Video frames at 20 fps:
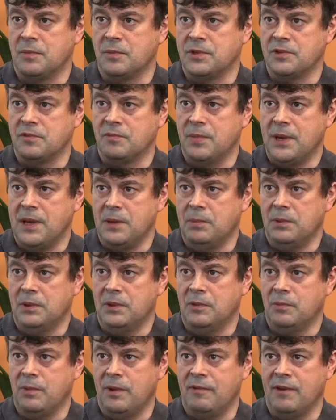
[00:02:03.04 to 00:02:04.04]
numbers of
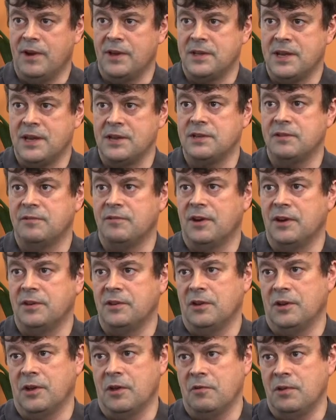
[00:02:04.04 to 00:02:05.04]
people, and we've identified
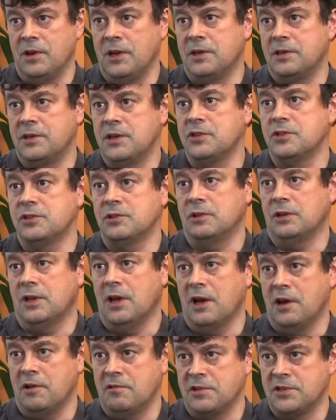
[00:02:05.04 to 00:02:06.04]
not only additional
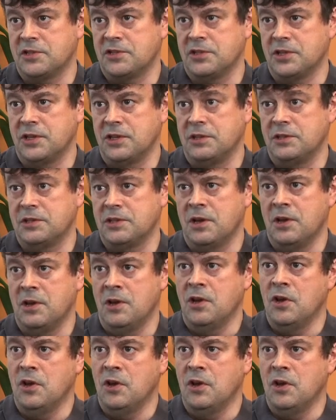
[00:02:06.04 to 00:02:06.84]
high-risk genes,